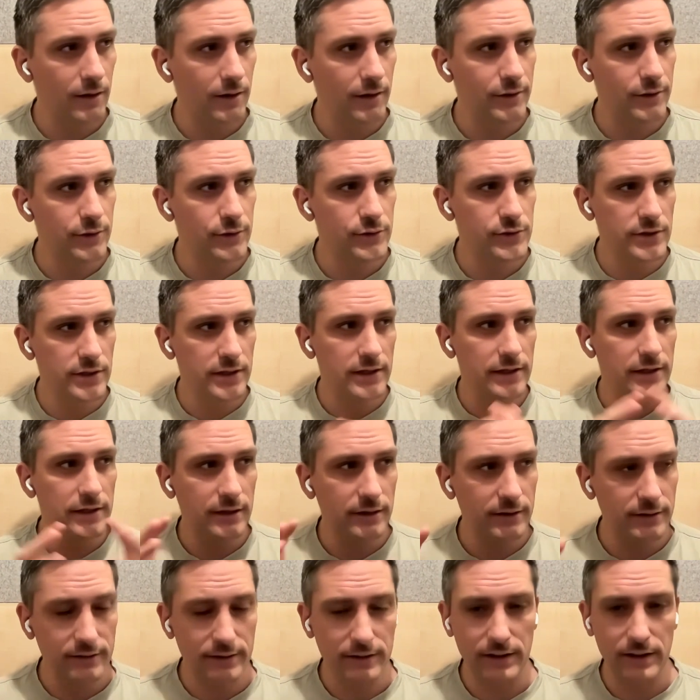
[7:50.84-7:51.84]
Usually
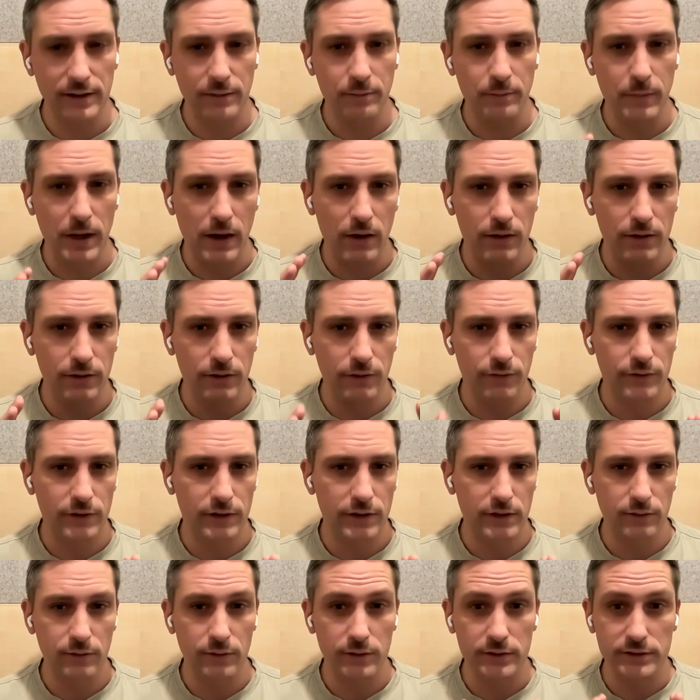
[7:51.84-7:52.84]
the amount of
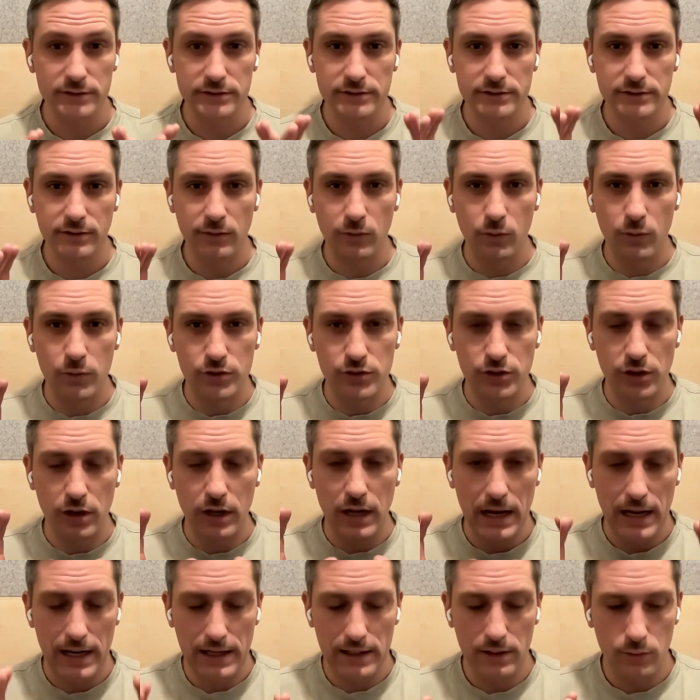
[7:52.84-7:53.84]
keywords which are
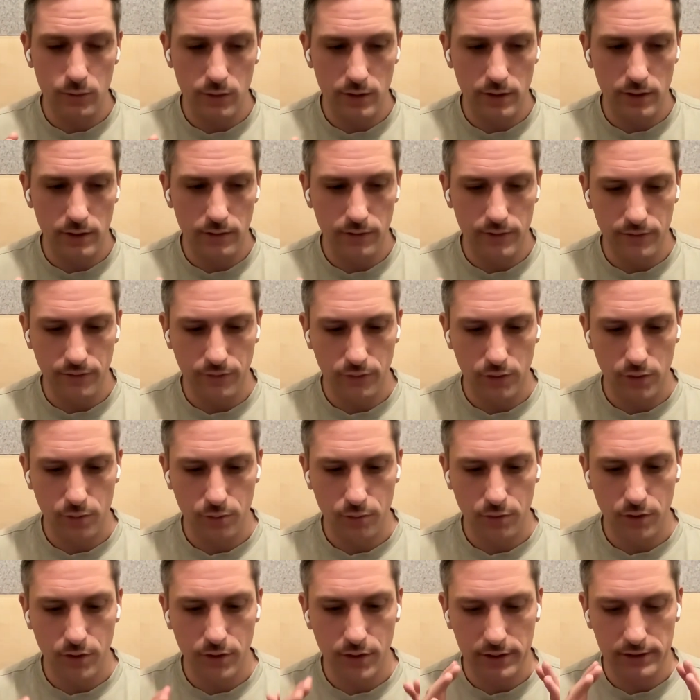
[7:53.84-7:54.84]
highly relevant for a
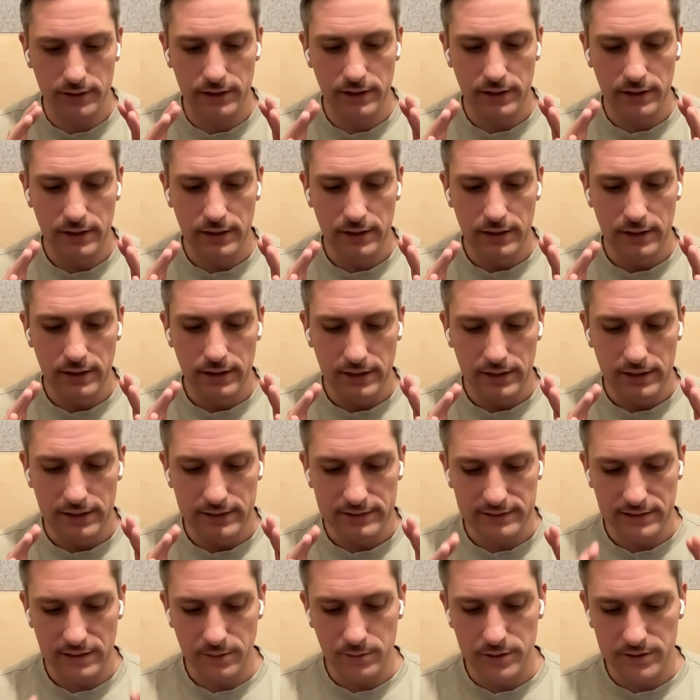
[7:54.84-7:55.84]
product
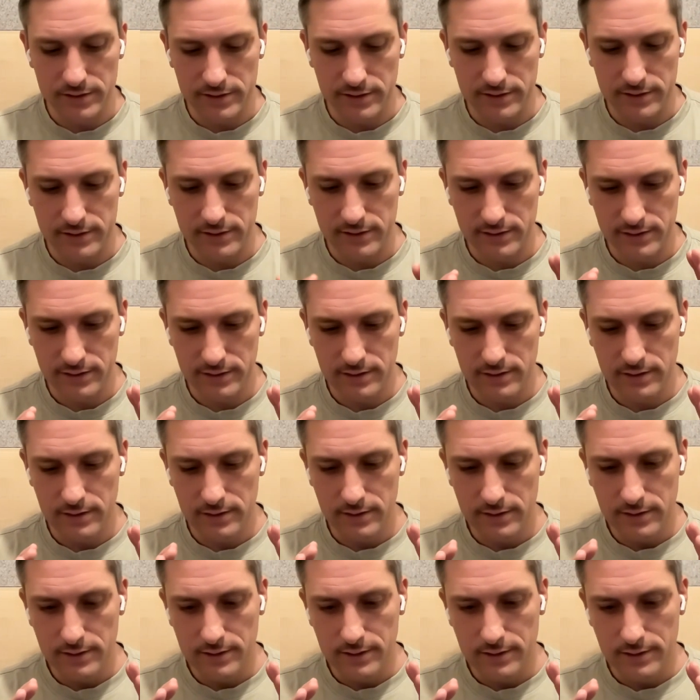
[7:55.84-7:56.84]
is limited.
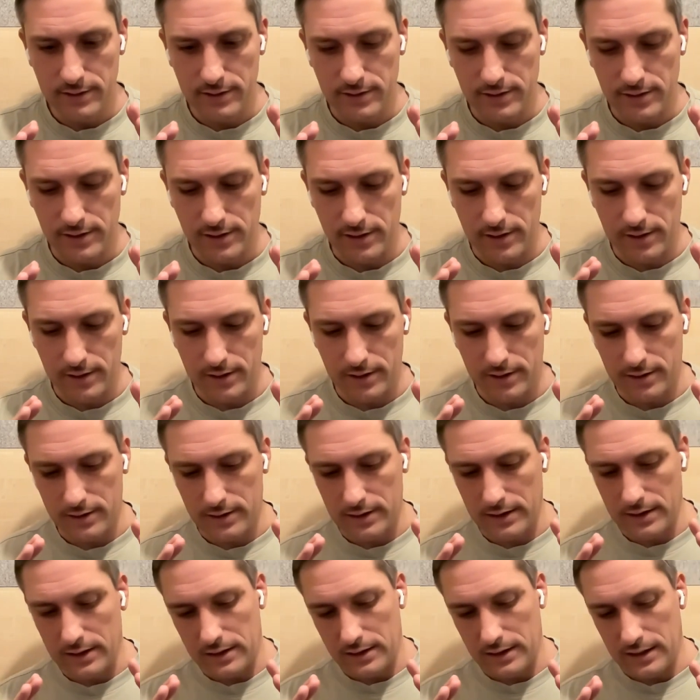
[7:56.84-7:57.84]

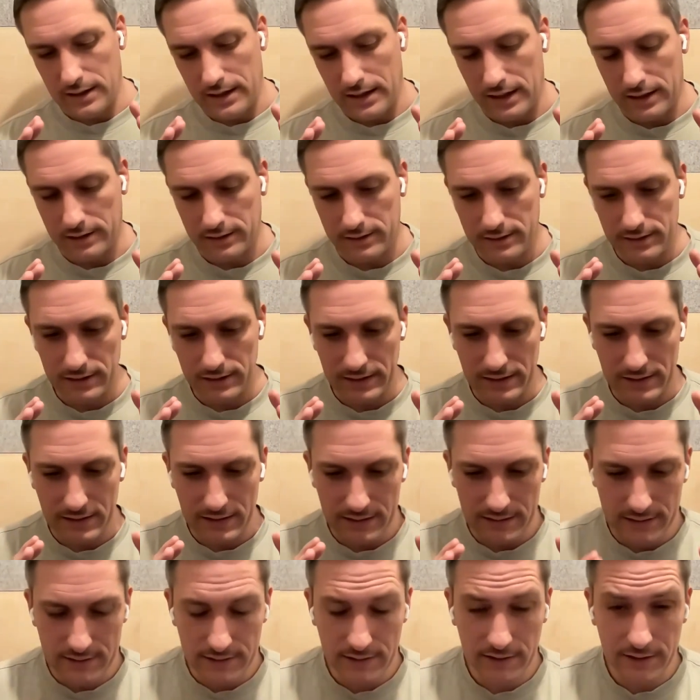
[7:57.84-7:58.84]
And
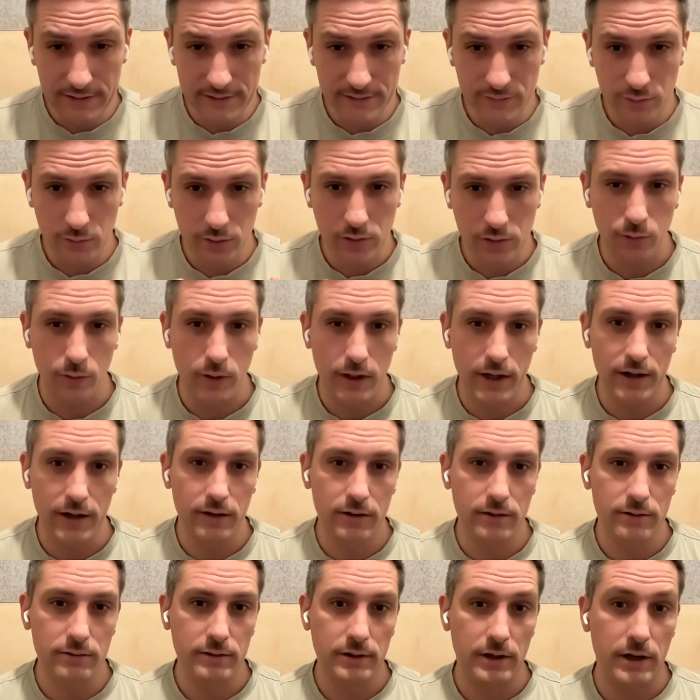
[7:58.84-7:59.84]
these
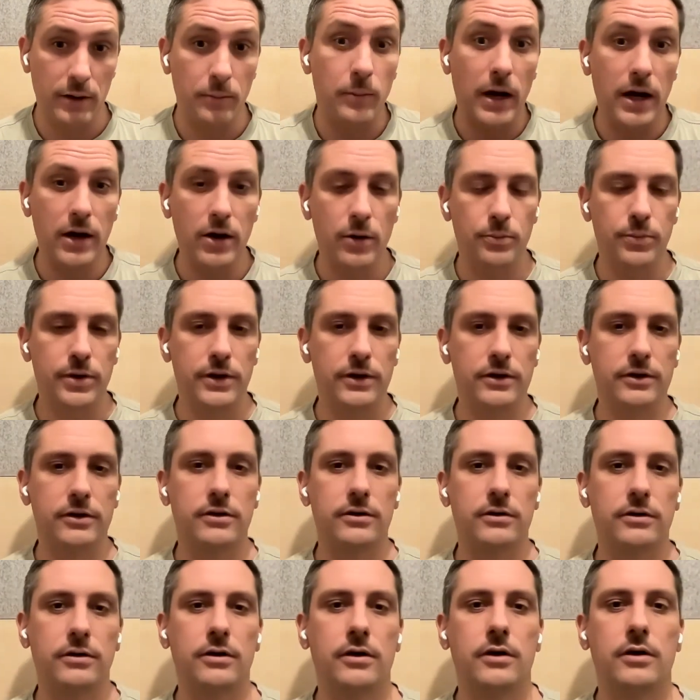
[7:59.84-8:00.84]
require, in my
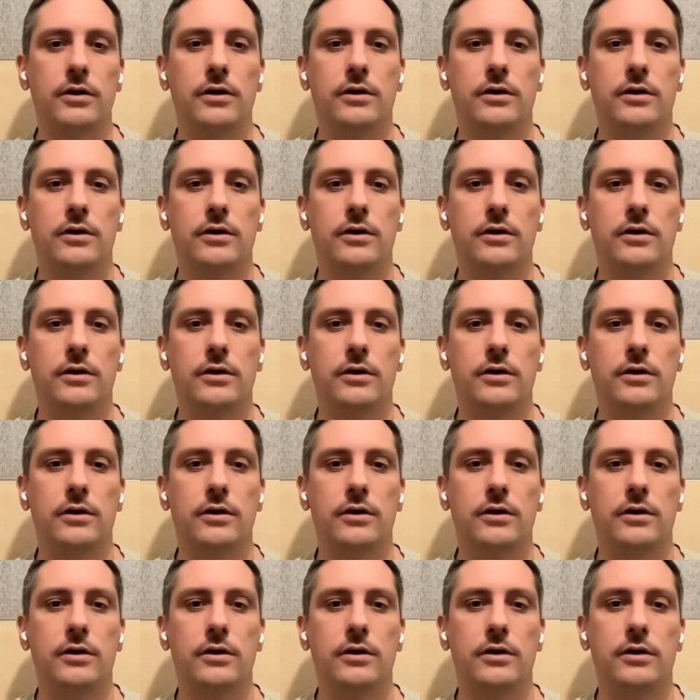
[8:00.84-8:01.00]
opinion,